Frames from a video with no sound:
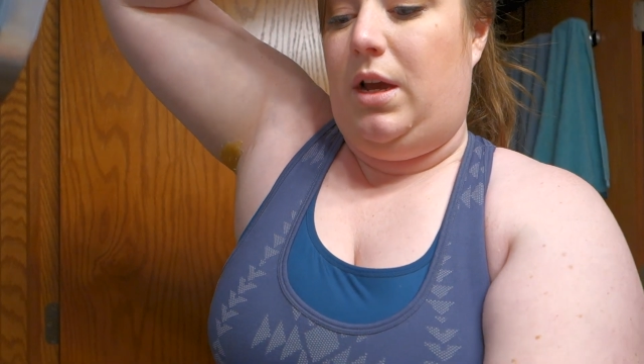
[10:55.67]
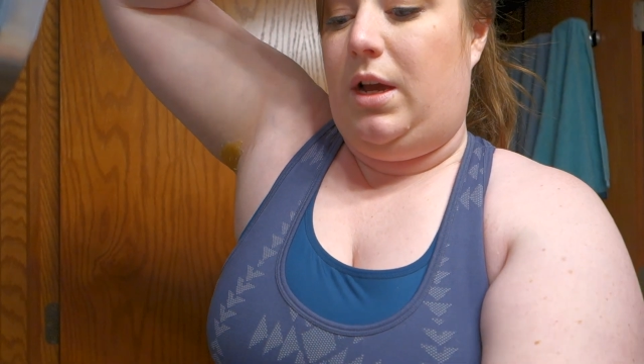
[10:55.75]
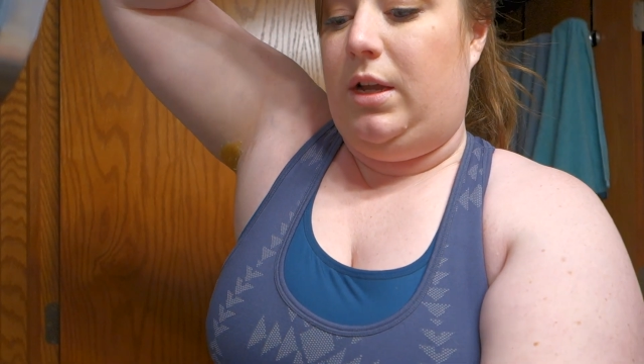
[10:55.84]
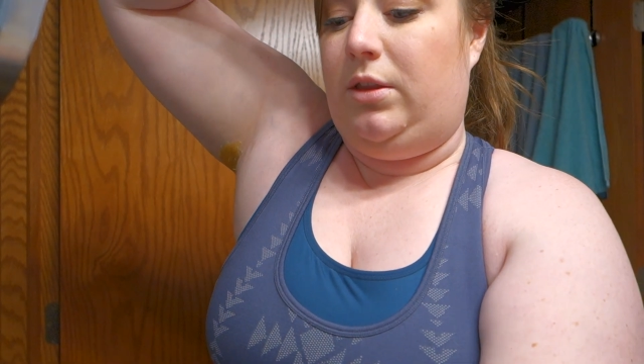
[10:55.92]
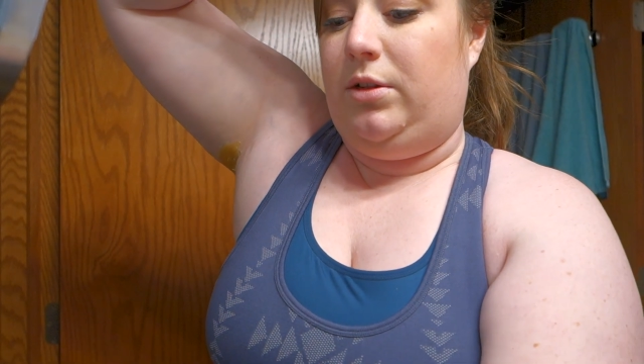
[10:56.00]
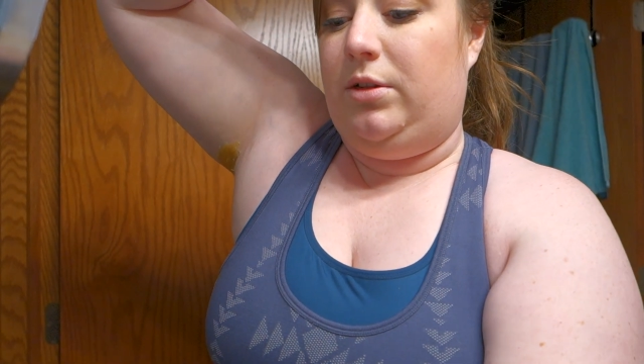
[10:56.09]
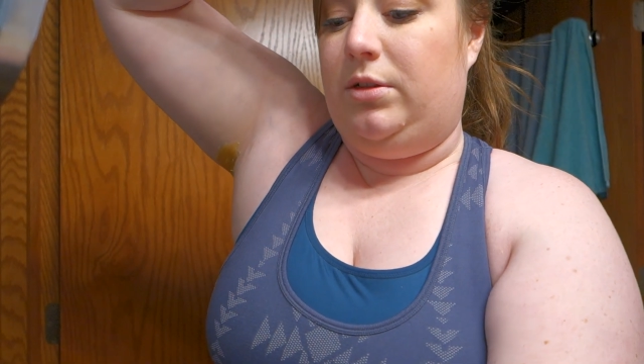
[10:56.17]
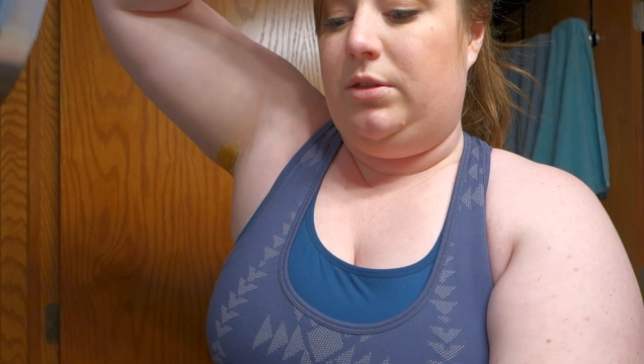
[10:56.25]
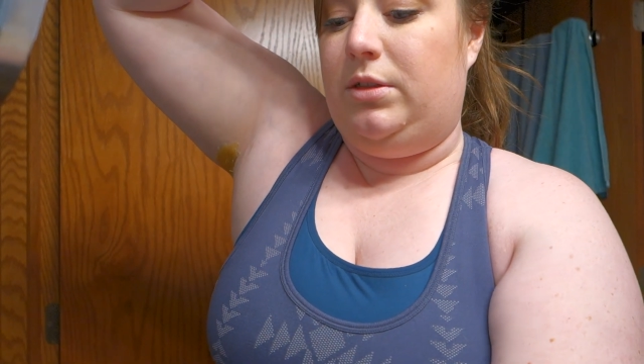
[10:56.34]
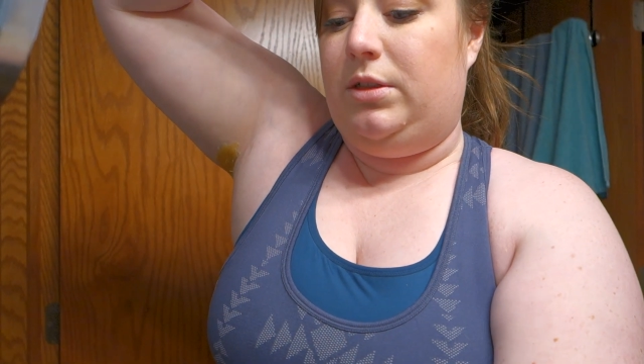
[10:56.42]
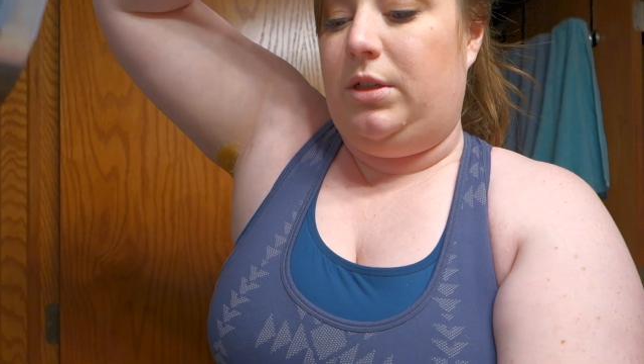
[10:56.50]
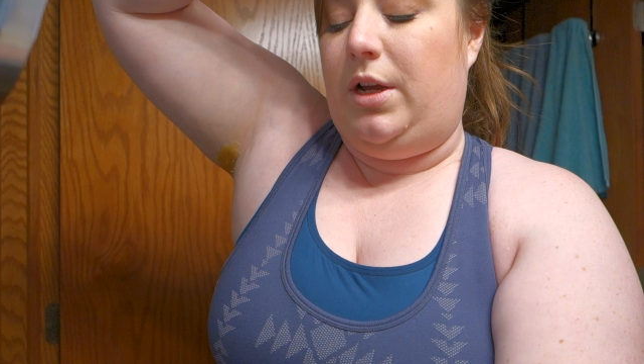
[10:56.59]
I
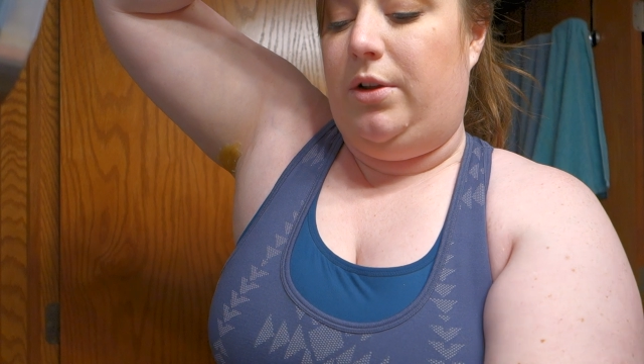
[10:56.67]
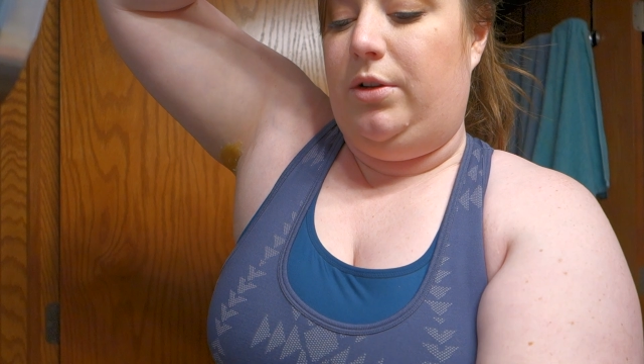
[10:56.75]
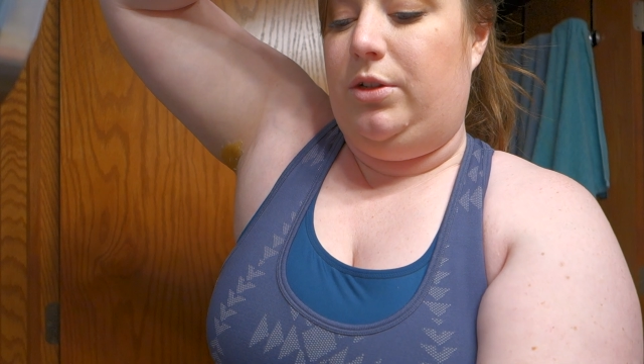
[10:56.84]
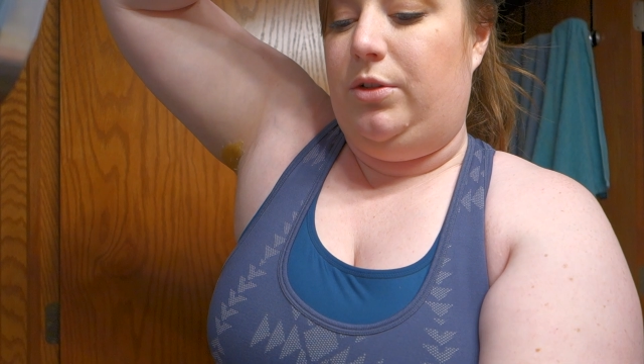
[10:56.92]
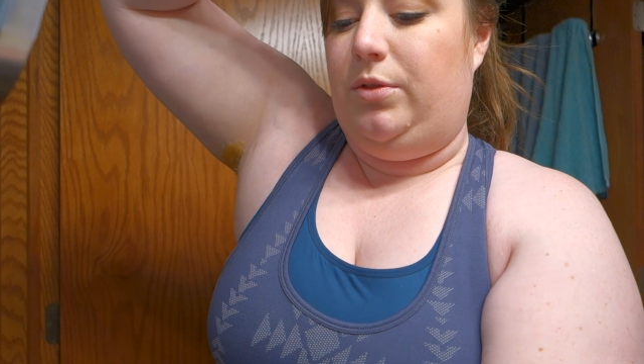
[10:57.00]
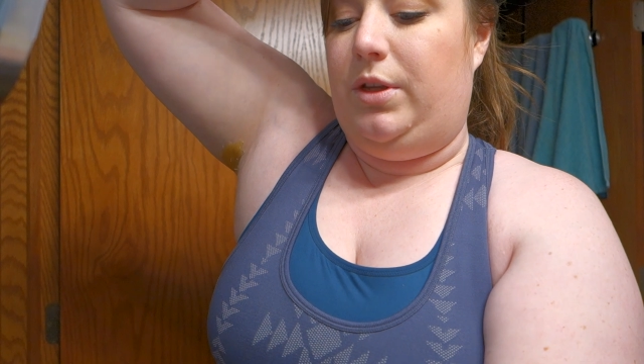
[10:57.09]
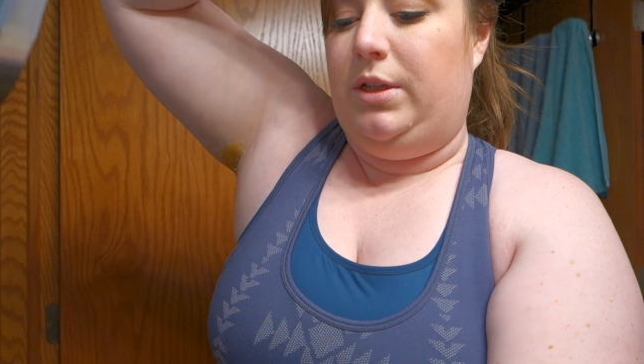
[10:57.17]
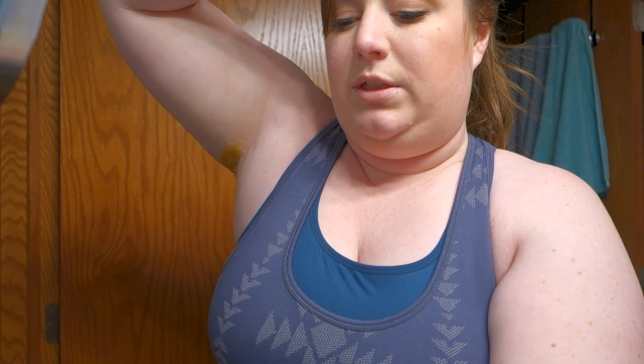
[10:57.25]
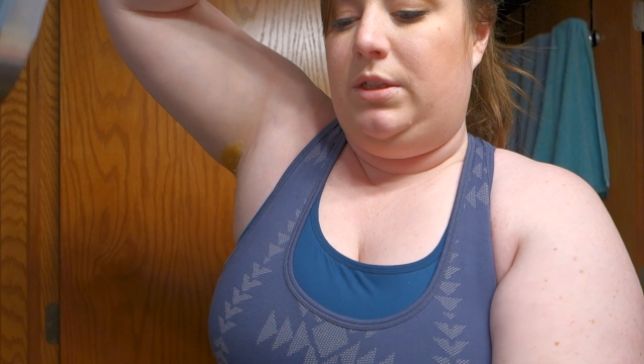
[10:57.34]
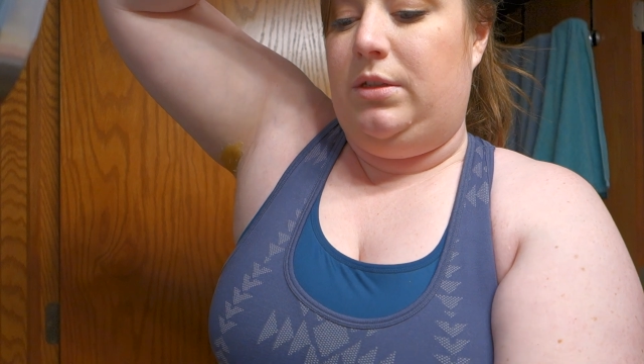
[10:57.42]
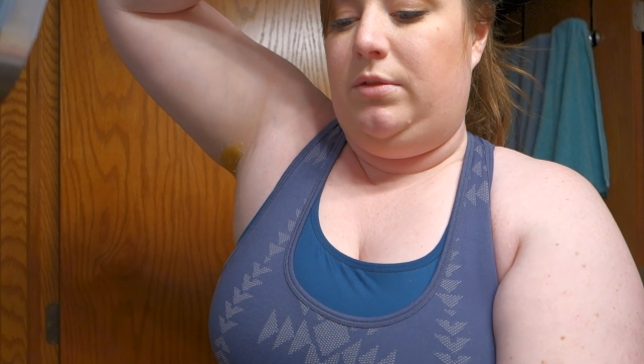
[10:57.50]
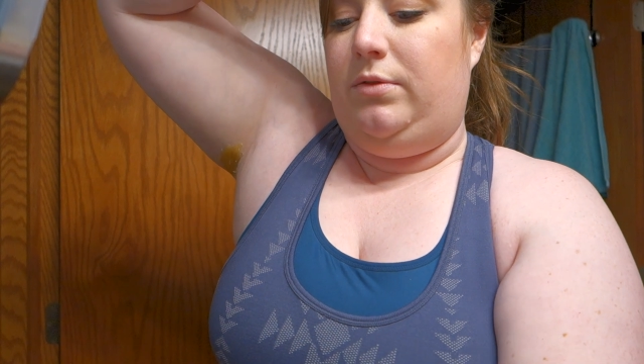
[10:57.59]
learned how to do
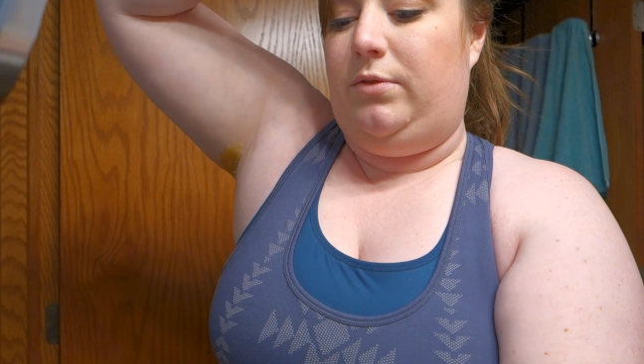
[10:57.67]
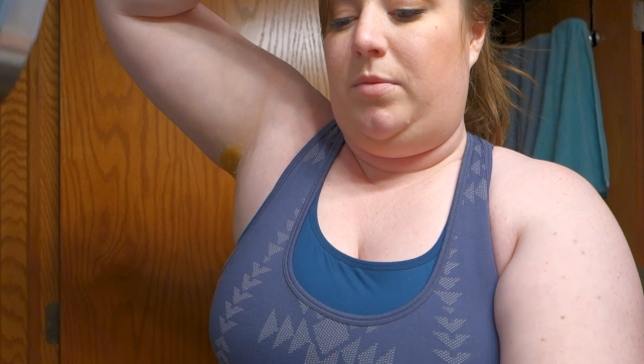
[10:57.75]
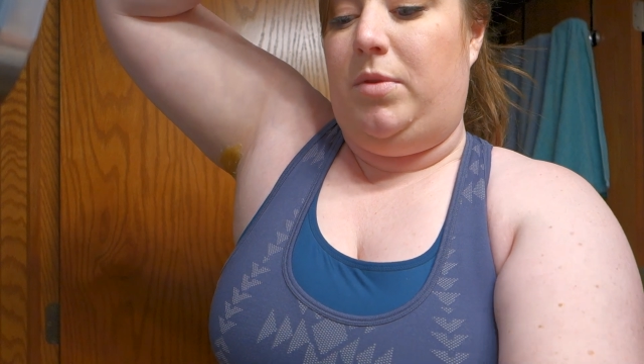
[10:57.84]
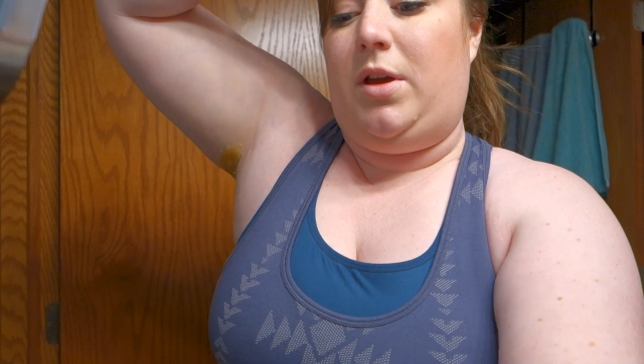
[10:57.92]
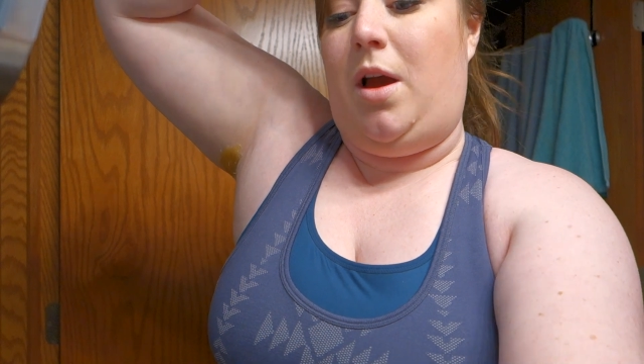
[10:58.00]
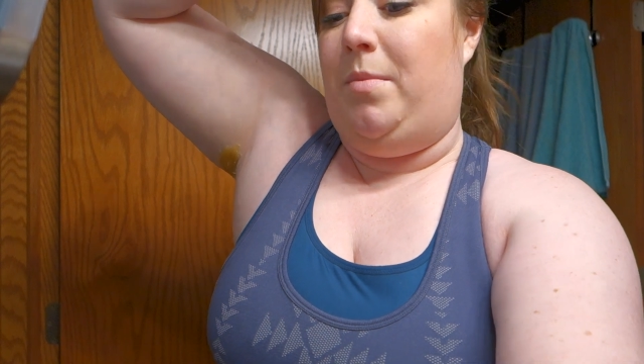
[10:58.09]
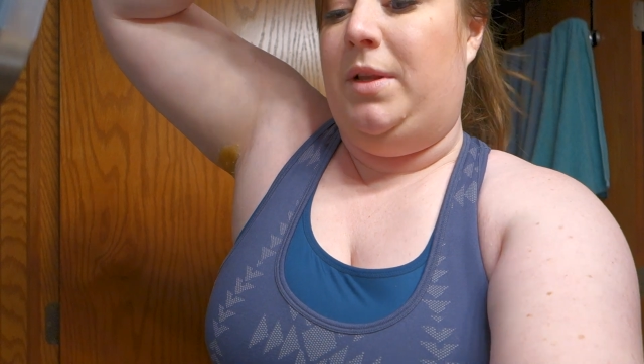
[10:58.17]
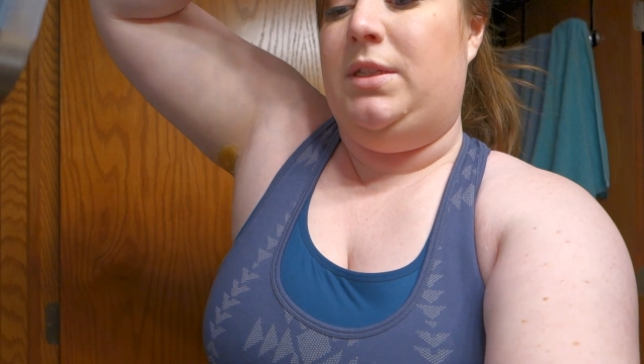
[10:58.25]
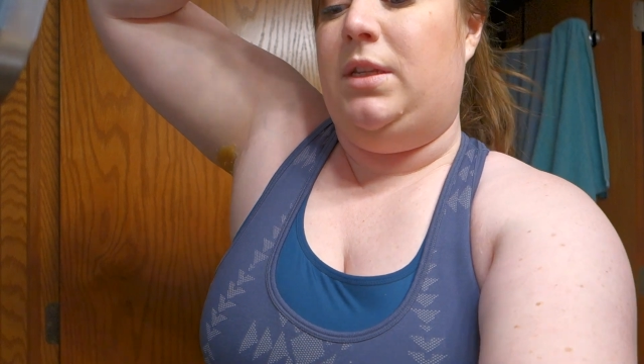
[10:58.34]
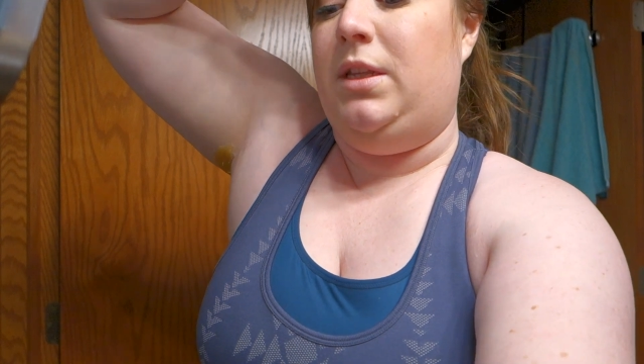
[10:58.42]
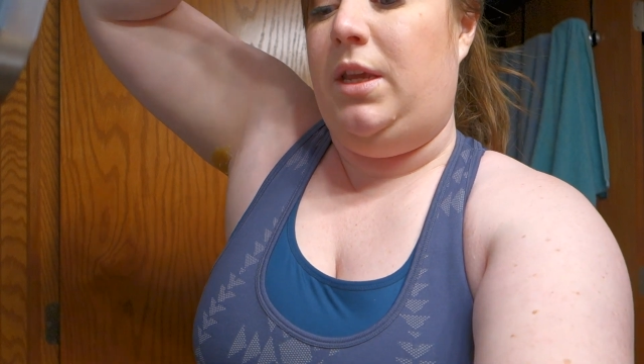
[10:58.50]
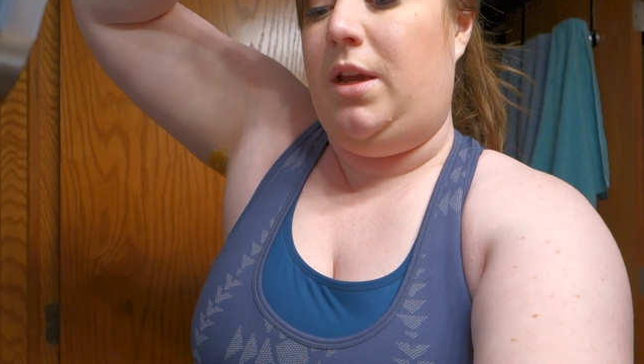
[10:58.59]
this from the comments
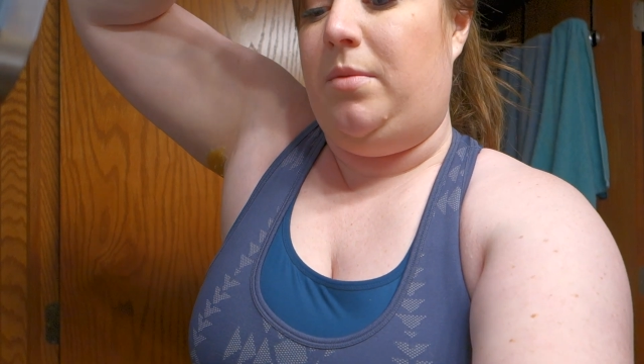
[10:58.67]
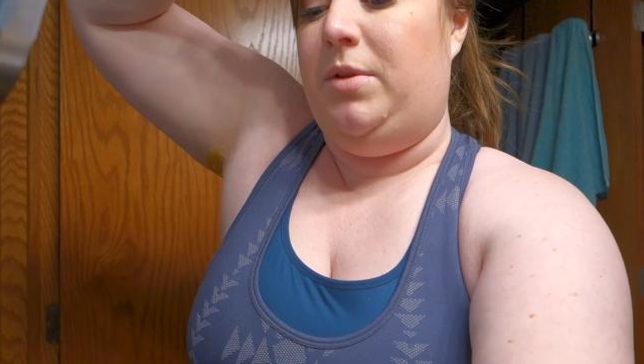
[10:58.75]
on the